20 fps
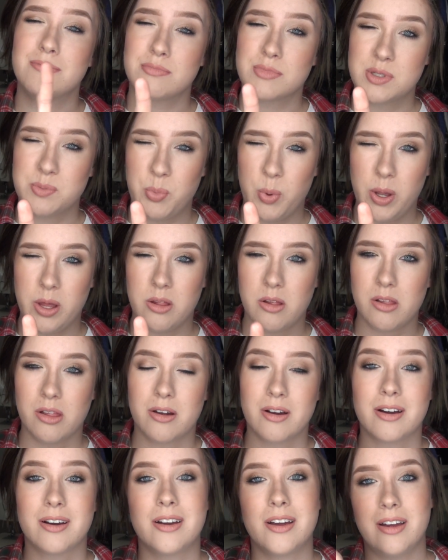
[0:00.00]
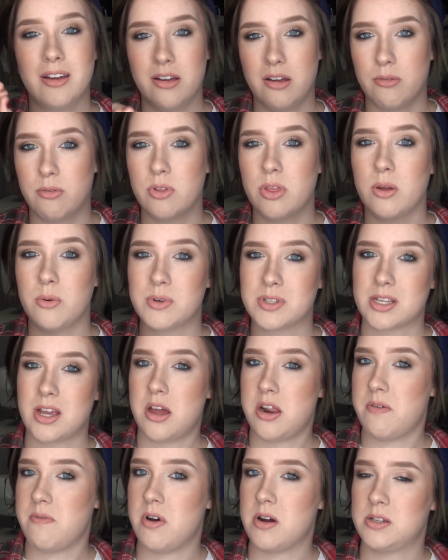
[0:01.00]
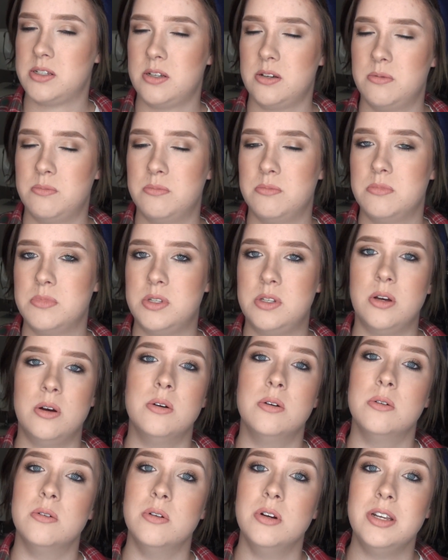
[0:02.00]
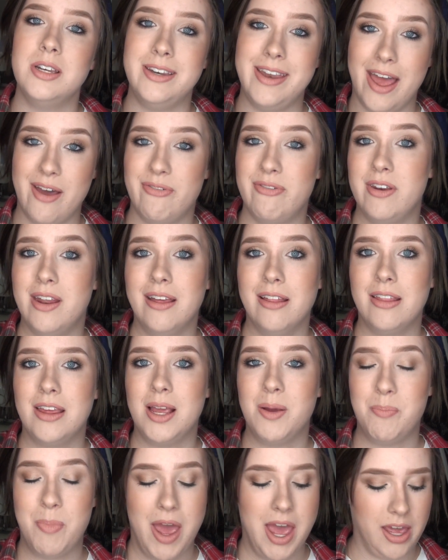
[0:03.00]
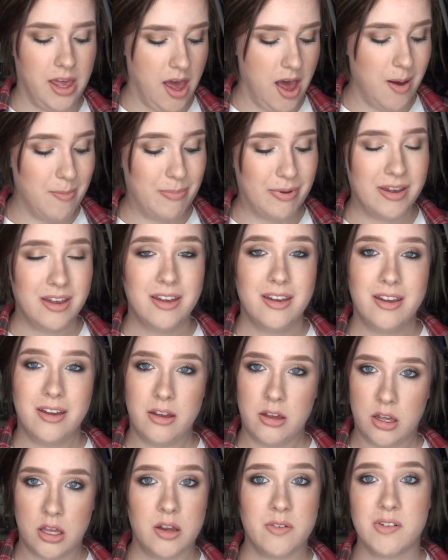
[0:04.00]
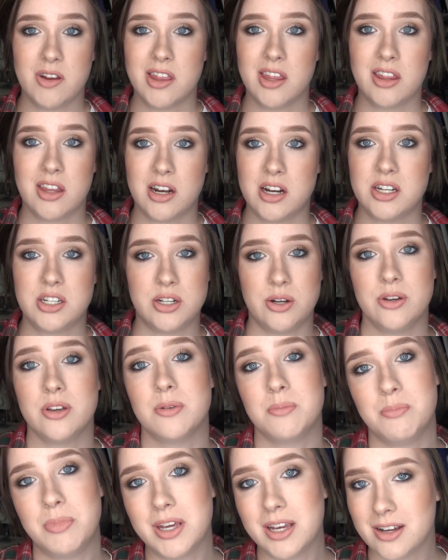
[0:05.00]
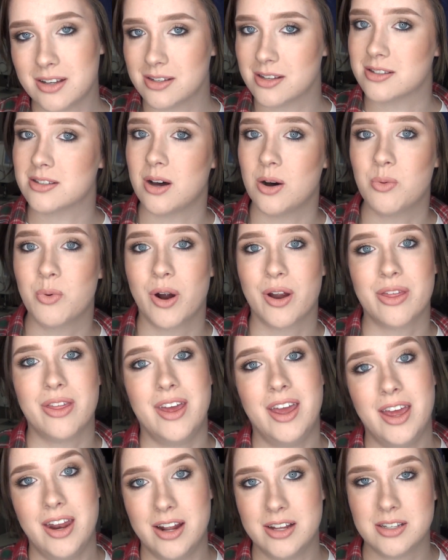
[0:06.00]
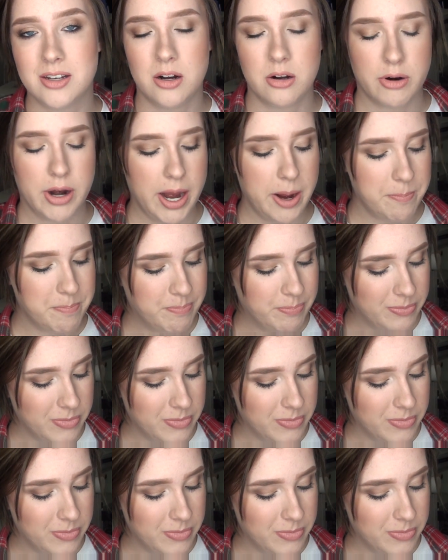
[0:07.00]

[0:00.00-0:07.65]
spoiler alert, everything was kind of awesome, so definitely pick up everything that I show you because it's all worth it and it's all great.